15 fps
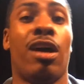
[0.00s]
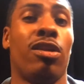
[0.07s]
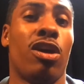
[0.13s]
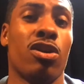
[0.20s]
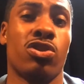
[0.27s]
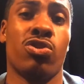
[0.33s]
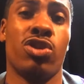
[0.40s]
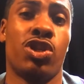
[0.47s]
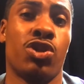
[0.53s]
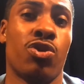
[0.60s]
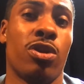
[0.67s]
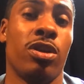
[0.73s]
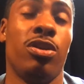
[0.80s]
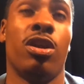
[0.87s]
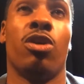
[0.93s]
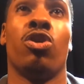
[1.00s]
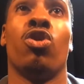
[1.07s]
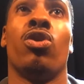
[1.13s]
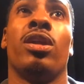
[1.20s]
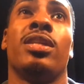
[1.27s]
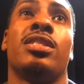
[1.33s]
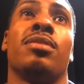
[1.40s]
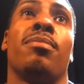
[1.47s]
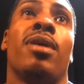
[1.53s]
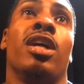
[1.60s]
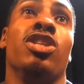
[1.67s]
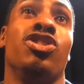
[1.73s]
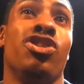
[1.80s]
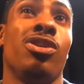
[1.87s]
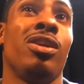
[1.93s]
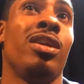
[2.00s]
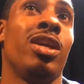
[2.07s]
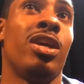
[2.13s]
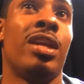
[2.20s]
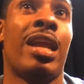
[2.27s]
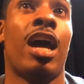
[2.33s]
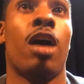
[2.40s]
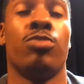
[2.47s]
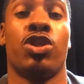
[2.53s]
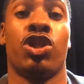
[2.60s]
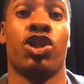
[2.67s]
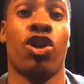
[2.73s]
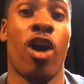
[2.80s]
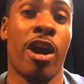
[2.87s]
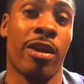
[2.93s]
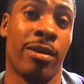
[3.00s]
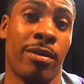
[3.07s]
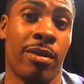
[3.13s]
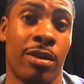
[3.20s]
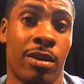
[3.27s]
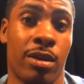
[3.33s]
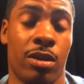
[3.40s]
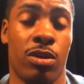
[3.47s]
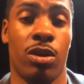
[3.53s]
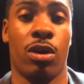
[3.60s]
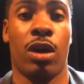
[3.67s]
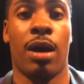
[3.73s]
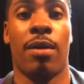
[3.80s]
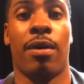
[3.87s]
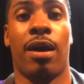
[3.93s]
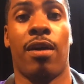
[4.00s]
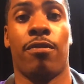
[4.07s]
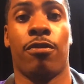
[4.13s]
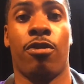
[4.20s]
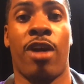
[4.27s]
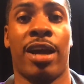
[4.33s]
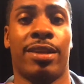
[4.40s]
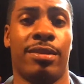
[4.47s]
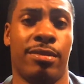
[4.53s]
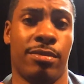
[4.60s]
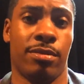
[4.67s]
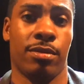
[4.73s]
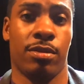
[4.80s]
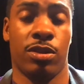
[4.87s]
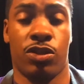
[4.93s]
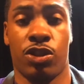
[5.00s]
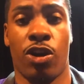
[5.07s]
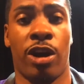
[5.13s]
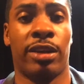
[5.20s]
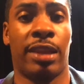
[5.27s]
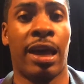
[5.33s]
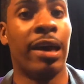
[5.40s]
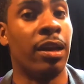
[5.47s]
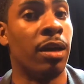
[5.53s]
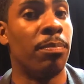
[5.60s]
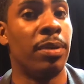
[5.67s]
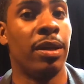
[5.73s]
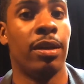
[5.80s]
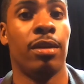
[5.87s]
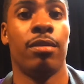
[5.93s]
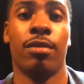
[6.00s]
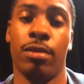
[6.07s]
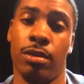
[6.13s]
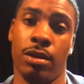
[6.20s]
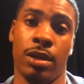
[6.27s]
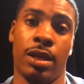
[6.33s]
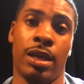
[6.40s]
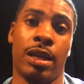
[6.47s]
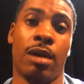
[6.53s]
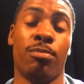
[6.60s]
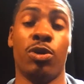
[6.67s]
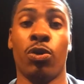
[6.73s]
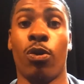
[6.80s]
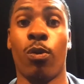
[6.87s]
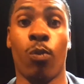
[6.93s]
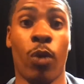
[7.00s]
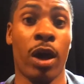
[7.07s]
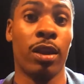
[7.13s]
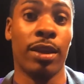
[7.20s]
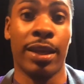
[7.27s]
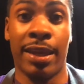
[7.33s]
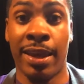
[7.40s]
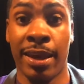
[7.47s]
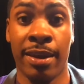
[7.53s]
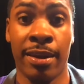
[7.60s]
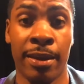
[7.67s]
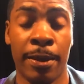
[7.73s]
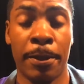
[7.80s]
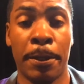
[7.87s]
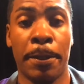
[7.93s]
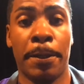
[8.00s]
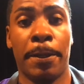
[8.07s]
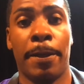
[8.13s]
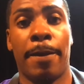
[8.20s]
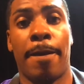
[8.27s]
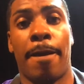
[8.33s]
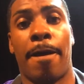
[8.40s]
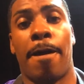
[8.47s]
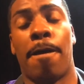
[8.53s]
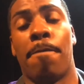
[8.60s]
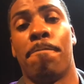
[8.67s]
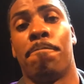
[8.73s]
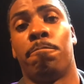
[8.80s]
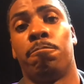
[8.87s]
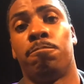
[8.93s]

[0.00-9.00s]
long story short, going into my junior year, now I'm starting. I've cracked the starting lineup, and again, I'm doing well again. Um,